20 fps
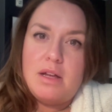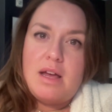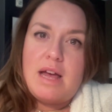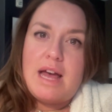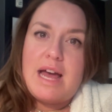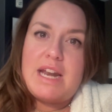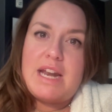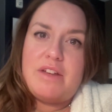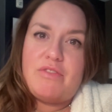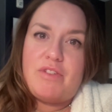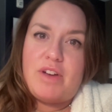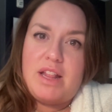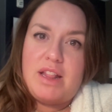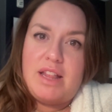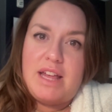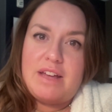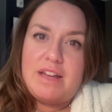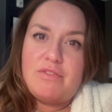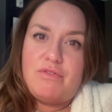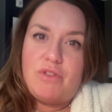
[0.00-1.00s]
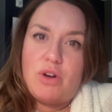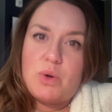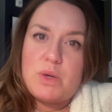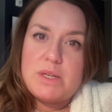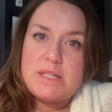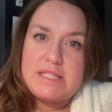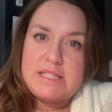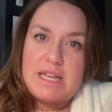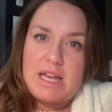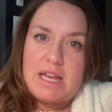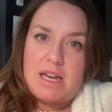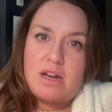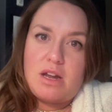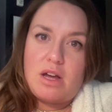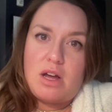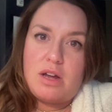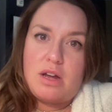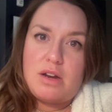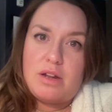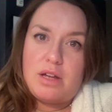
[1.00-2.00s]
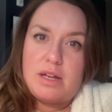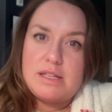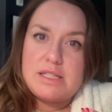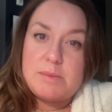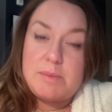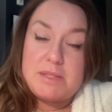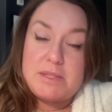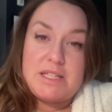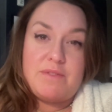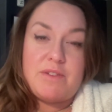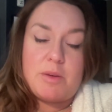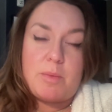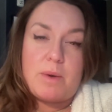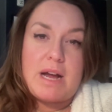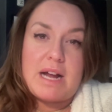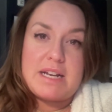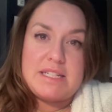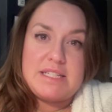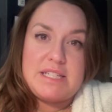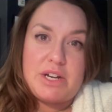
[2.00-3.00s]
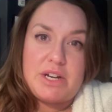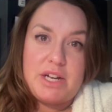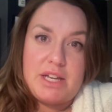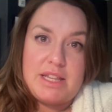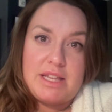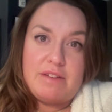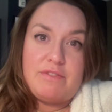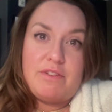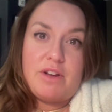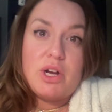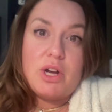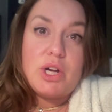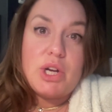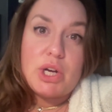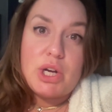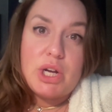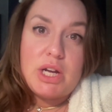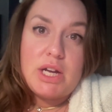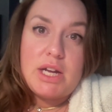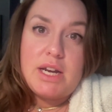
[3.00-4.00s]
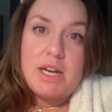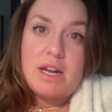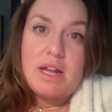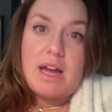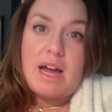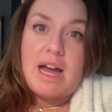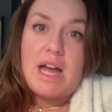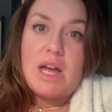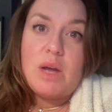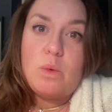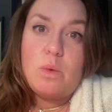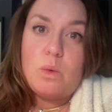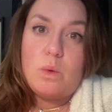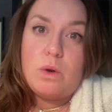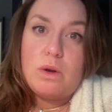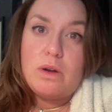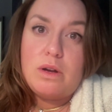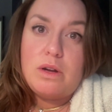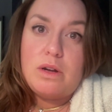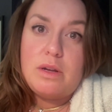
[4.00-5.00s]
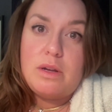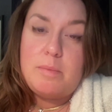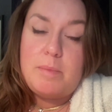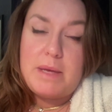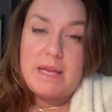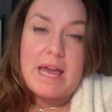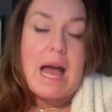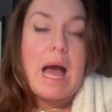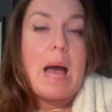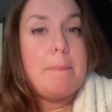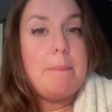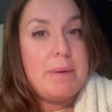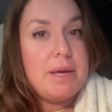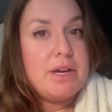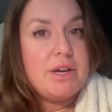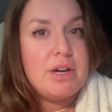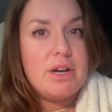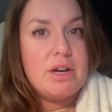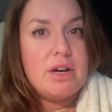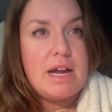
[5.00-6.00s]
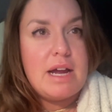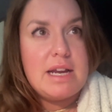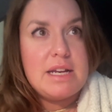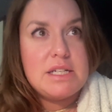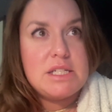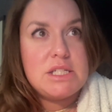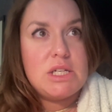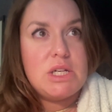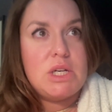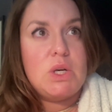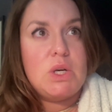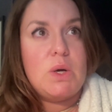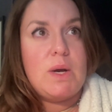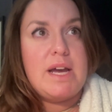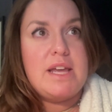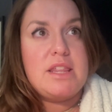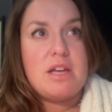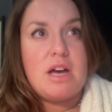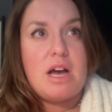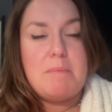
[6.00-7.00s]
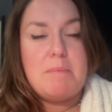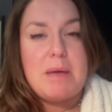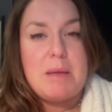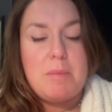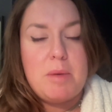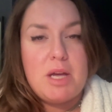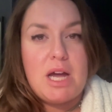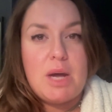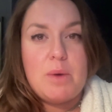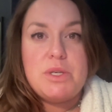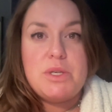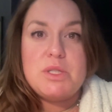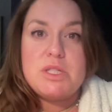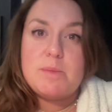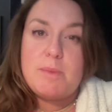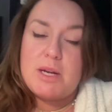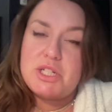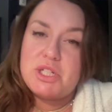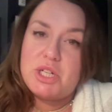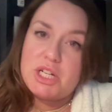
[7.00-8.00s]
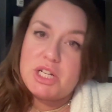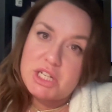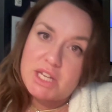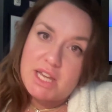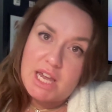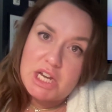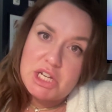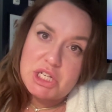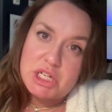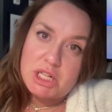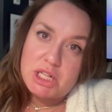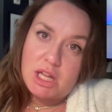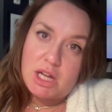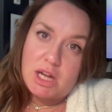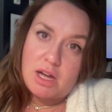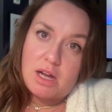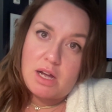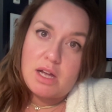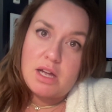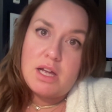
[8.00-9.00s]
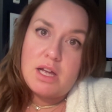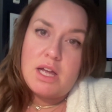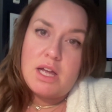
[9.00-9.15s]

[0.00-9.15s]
And if I like focus in on a specific practice area that felt good, I would be happier. And so I thought maybe I would do special education law.